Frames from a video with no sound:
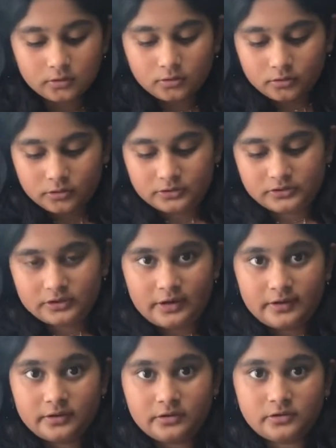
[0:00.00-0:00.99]
the
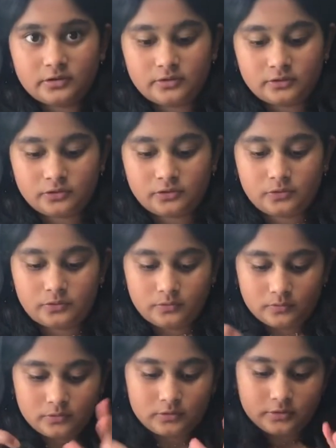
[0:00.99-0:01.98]
sides, so
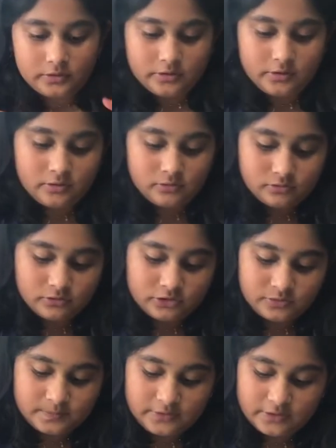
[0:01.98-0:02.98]
it'll just
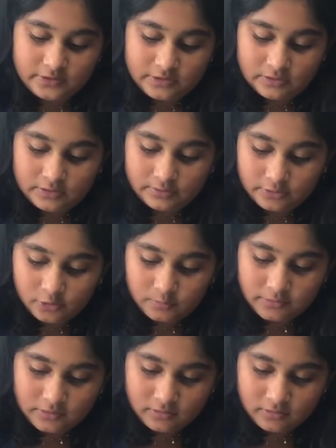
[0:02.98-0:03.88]
be a little bit.